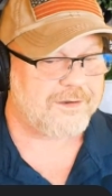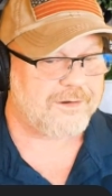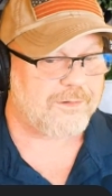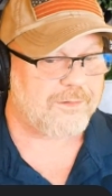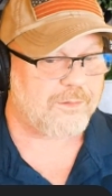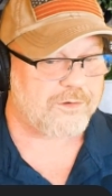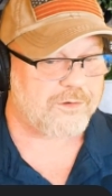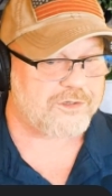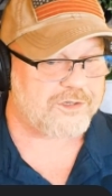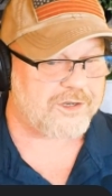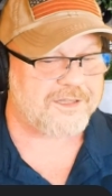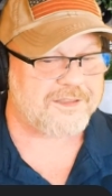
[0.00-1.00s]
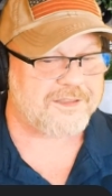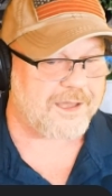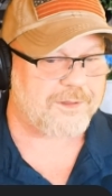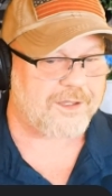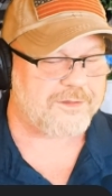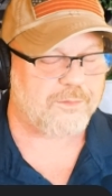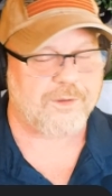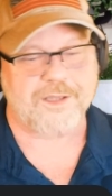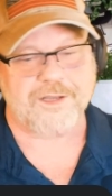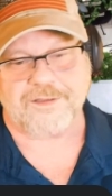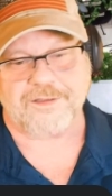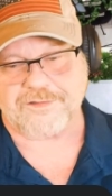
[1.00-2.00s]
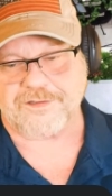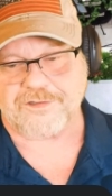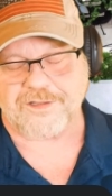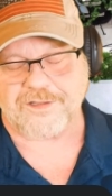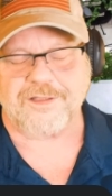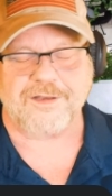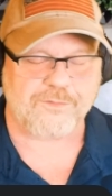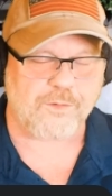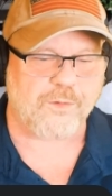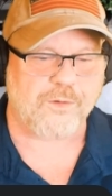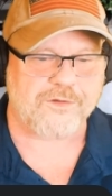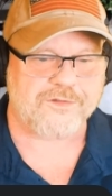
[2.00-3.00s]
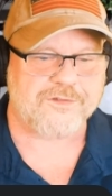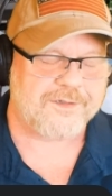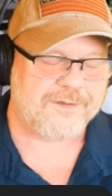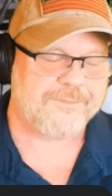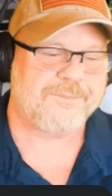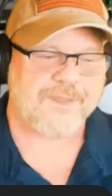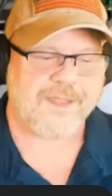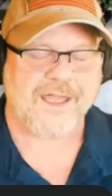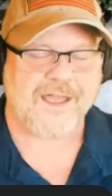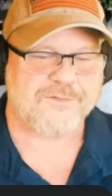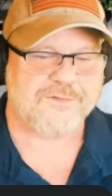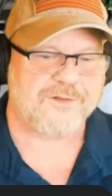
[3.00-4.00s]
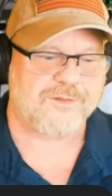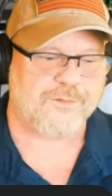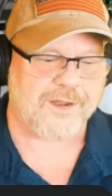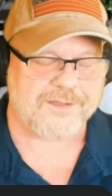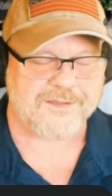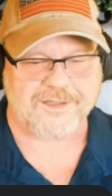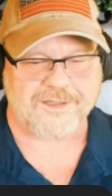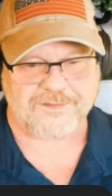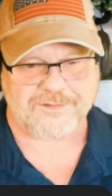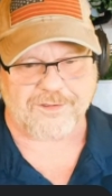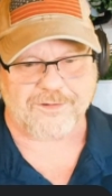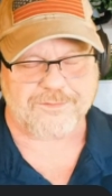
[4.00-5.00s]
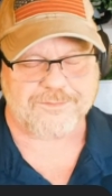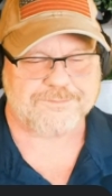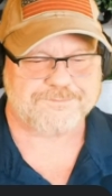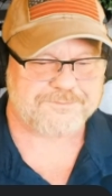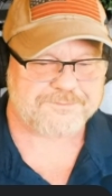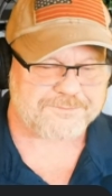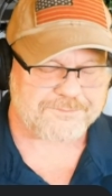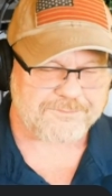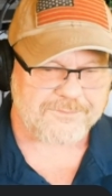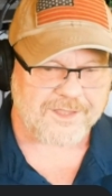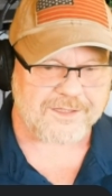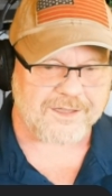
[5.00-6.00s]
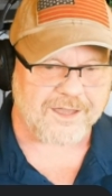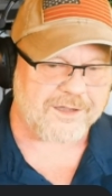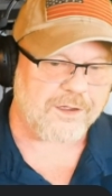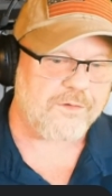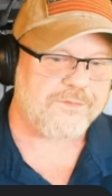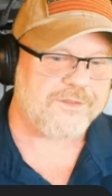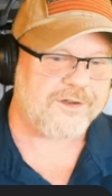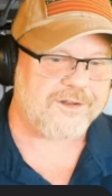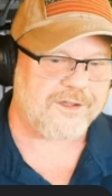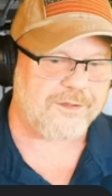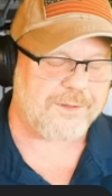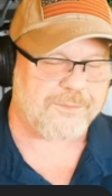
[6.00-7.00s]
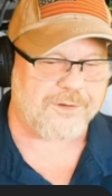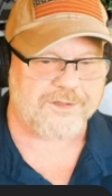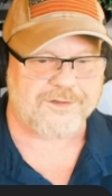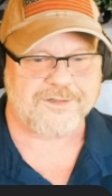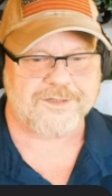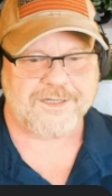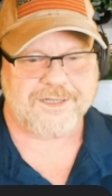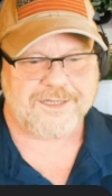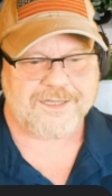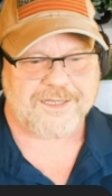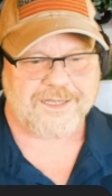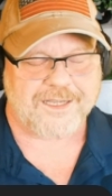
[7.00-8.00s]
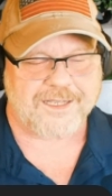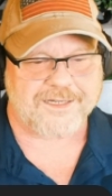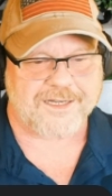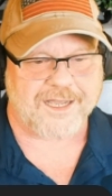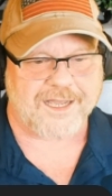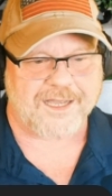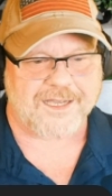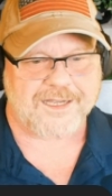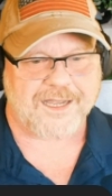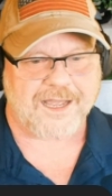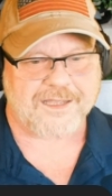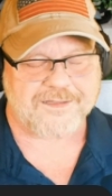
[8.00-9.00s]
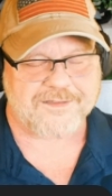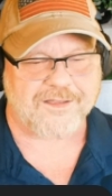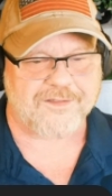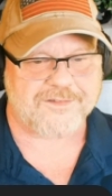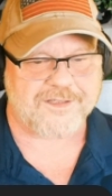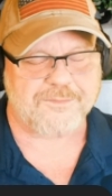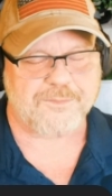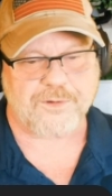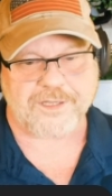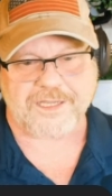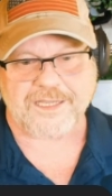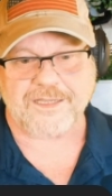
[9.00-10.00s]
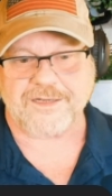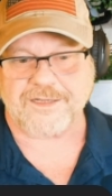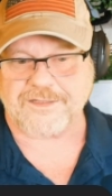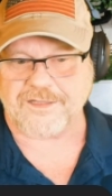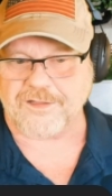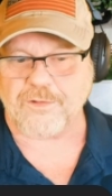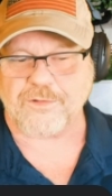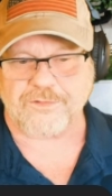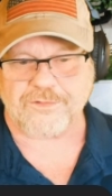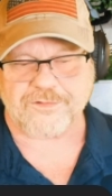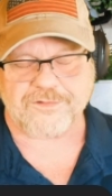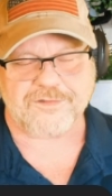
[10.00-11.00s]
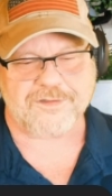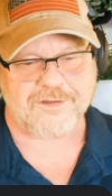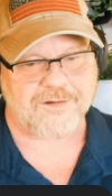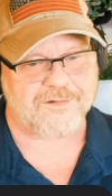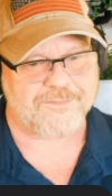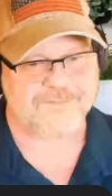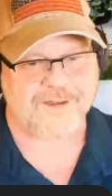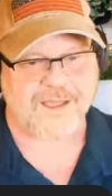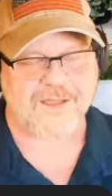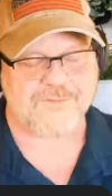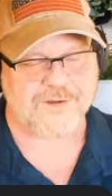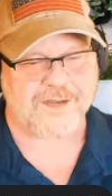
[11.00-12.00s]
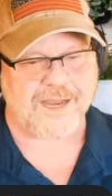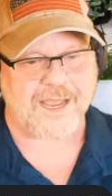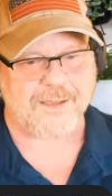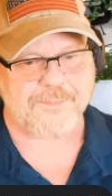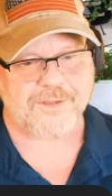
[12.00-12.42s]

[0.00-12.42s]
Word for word: or should I let that play out the way it is? And should, and of course, I have to do the right thing. So I go over there to help my brother, and uh, I can tell it's getting pretty heated. The locals are not very happy,